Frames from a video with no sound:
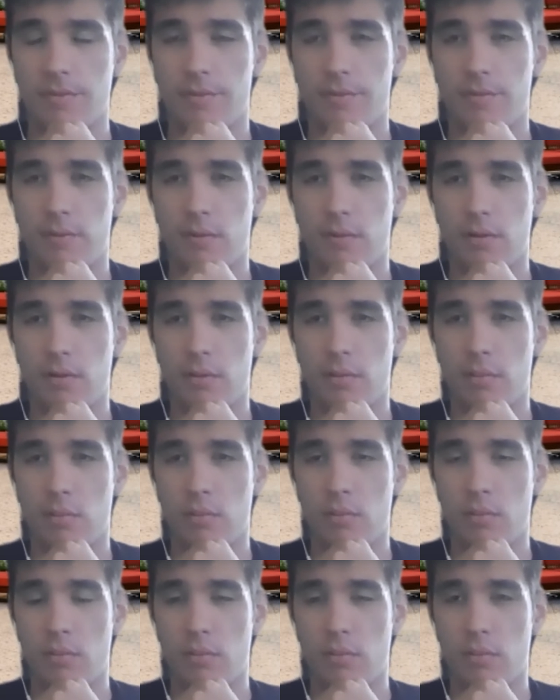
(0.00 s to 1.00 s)
for
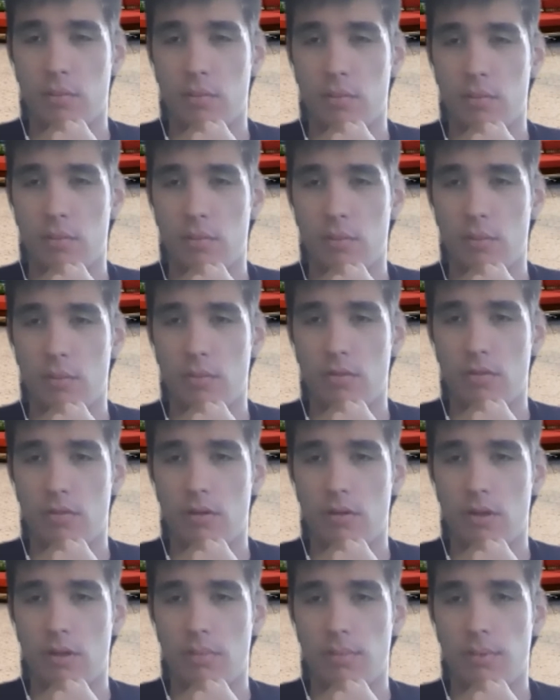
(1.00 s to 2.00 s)

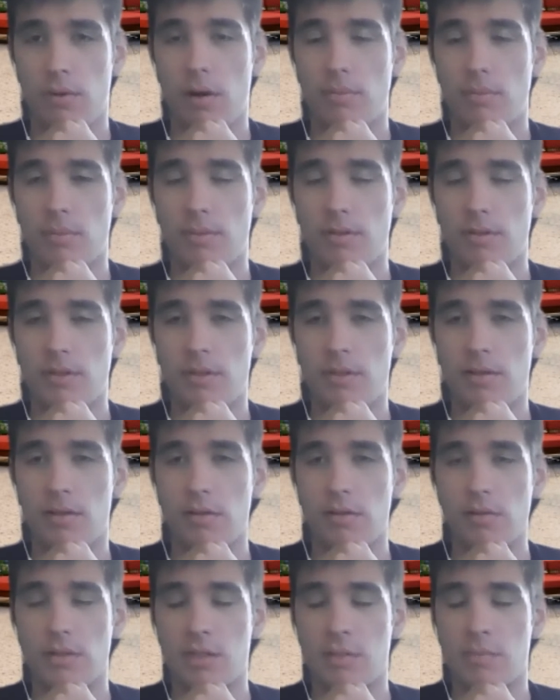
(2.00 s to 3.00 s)

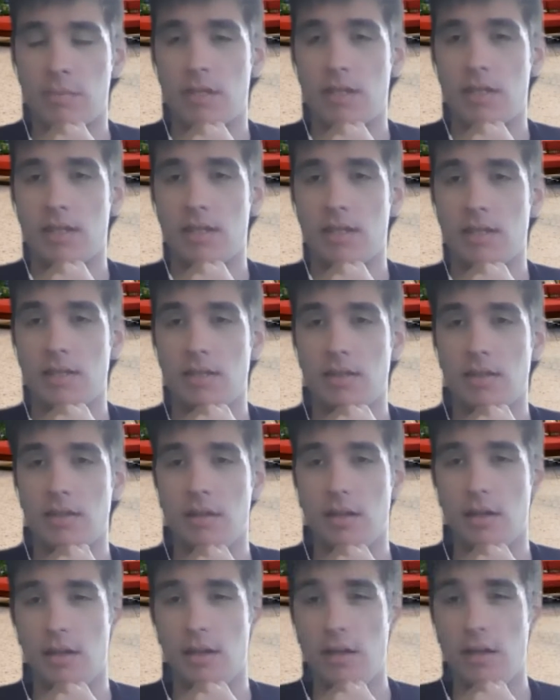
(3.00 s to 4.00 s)
probably something that
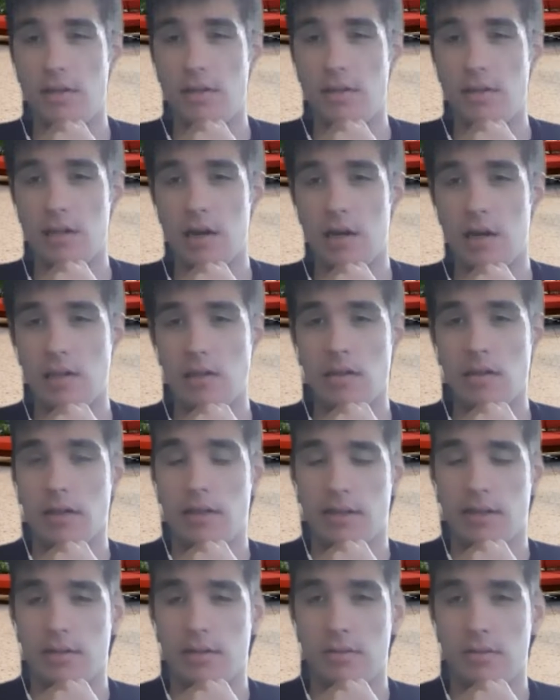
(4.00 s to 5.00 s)
not
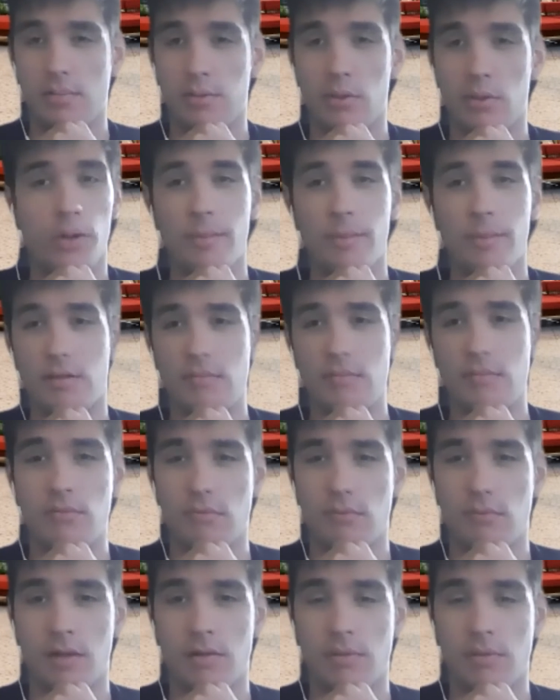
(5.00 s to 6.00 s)
like deployment?
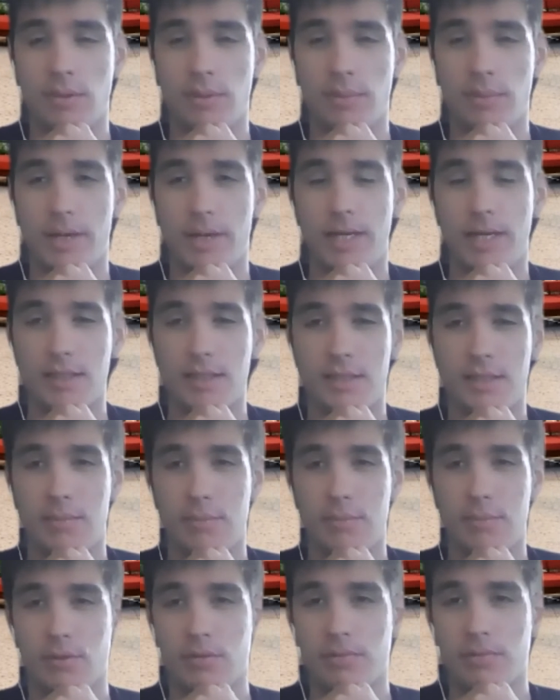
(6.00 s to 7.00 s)
That would be a bad
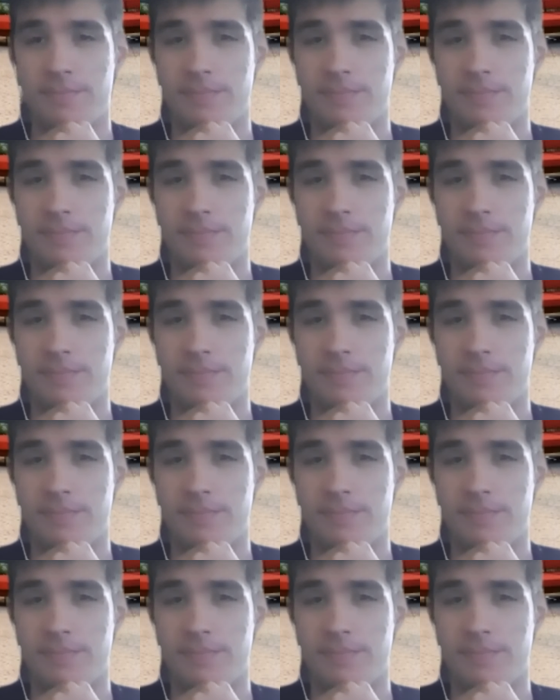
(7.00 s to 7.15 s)
example